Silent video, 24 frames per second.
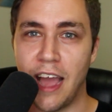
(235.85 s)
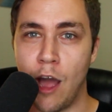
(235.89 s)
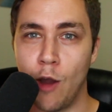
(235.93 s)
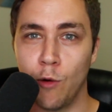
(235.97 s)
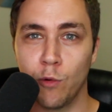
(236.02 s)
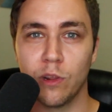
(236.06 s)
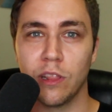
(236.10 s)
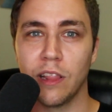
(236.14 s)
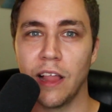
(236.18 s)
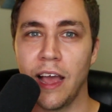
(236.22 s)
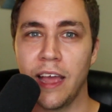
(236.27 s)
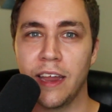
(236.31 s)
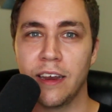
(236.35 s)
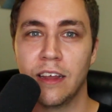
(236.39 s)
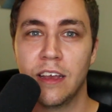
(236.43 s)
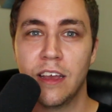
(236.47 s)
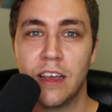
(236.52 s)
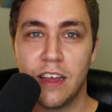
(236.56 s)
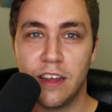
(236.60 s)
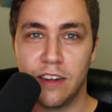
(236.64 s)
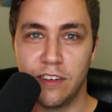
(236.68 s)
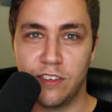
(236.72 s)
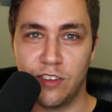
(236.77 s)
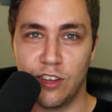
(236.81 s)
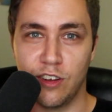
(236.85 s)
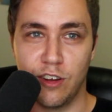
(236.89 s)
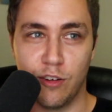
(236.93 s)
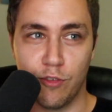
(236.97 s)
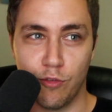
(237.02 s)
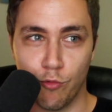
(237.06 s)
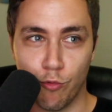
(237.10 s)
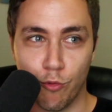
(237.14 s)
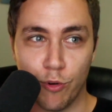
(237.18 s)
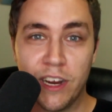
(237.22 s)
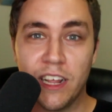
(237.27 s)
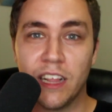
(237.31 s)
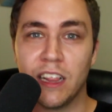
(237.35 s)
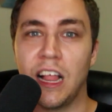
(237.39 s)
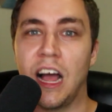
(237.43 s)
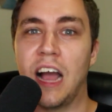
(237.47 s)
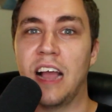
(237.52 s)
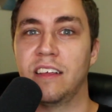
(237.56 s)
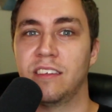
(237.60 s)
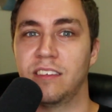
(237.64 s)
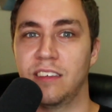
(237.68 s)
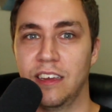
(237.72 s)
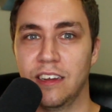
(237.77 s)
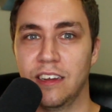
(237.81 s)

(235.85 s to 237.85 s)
outlet to realize